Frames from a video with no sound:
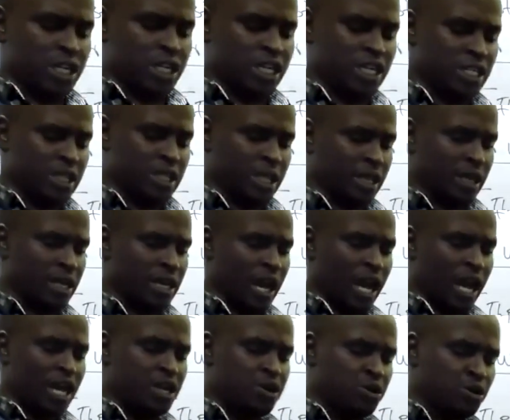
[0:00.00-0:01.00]

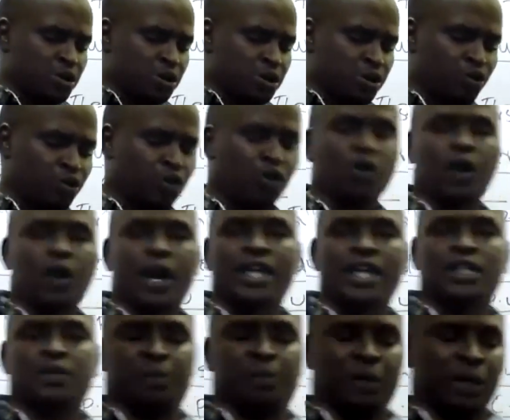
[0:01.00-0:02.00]
I used for
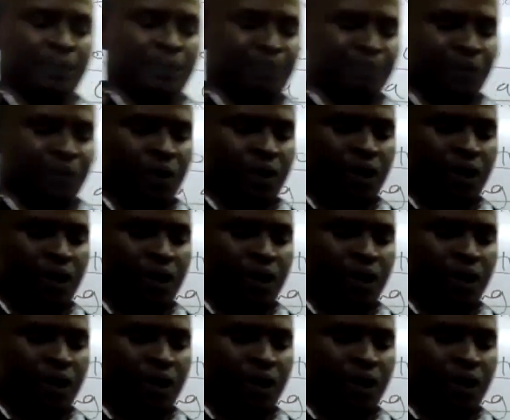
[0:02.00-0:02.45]
HP.